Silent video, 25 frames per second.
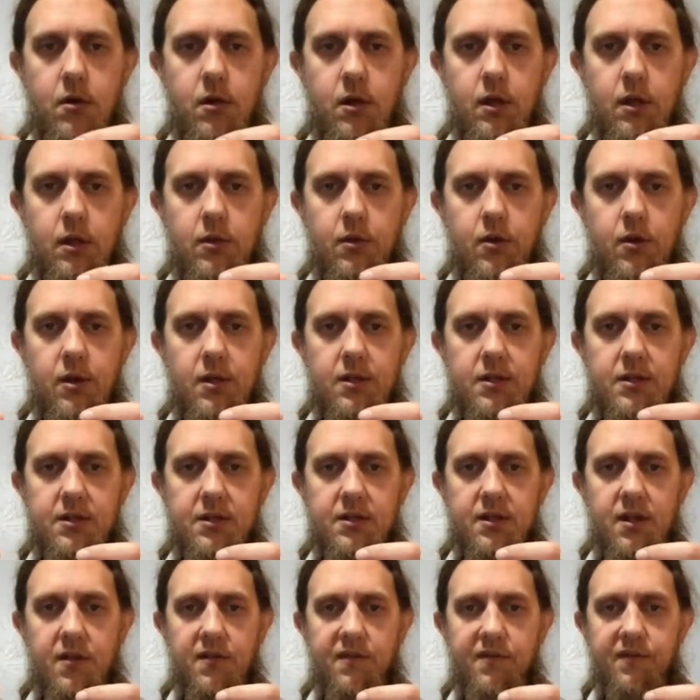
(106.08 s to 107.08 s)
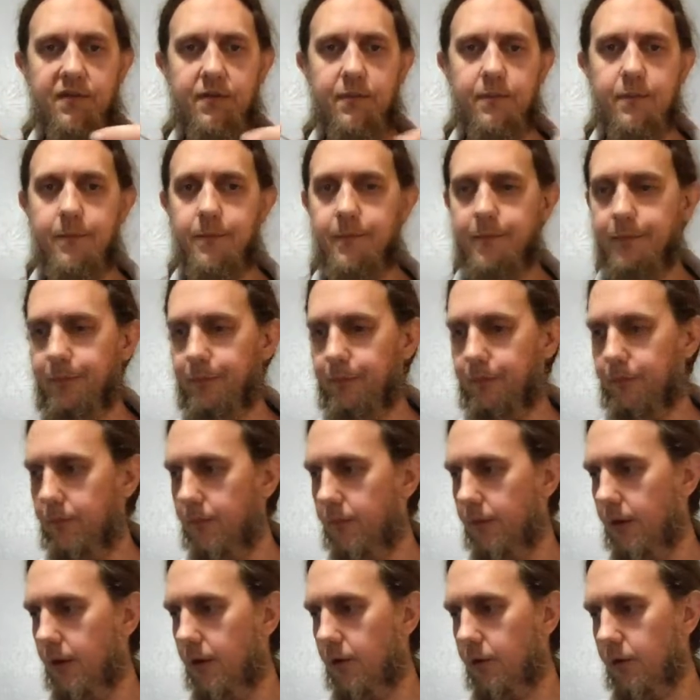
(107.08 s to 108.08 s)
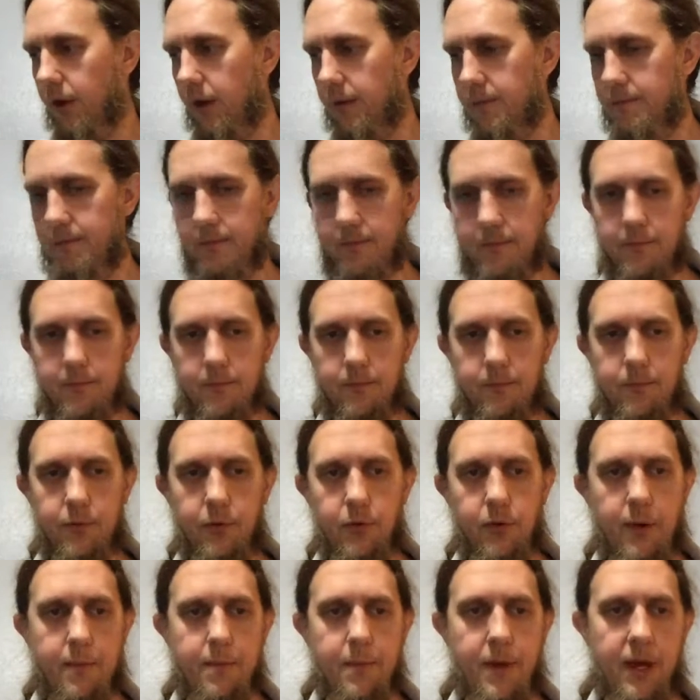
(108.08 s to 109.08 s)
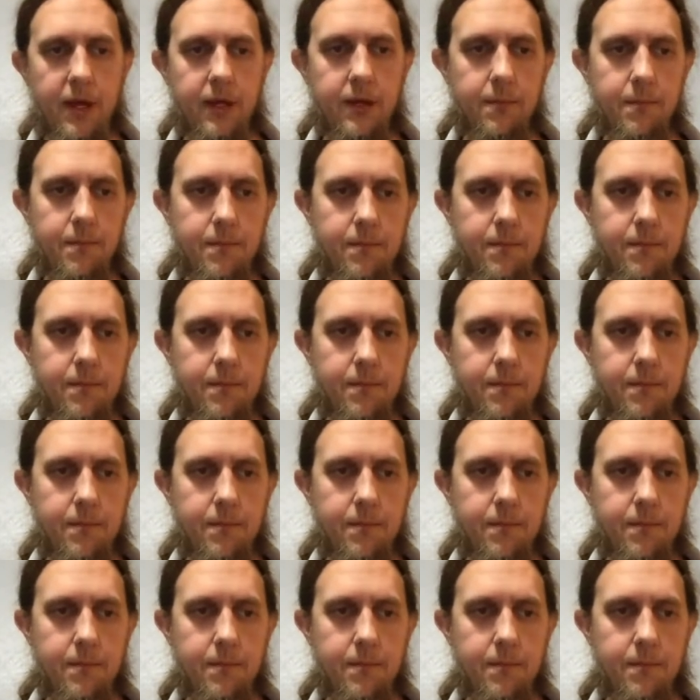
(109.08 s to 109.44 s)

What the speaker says: like on itself. Okay, be right back.